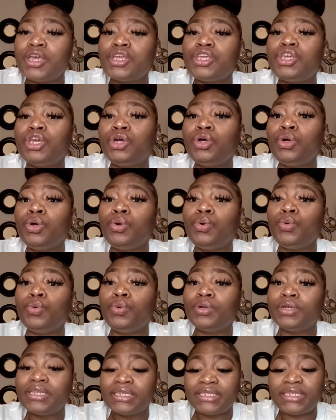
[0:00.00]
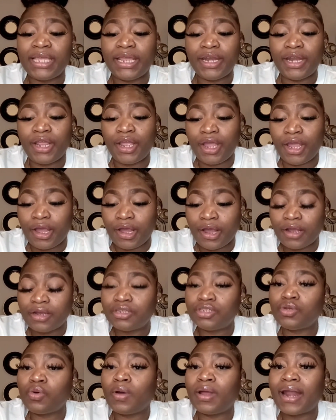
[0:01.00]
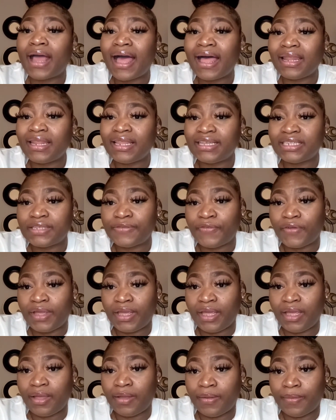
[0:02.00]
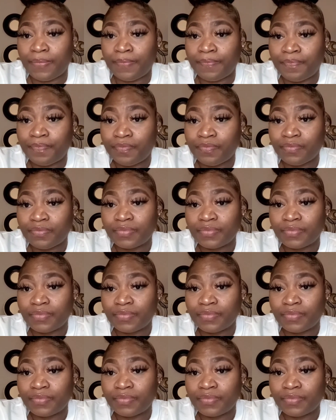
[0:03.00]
You sitting here doing all this for him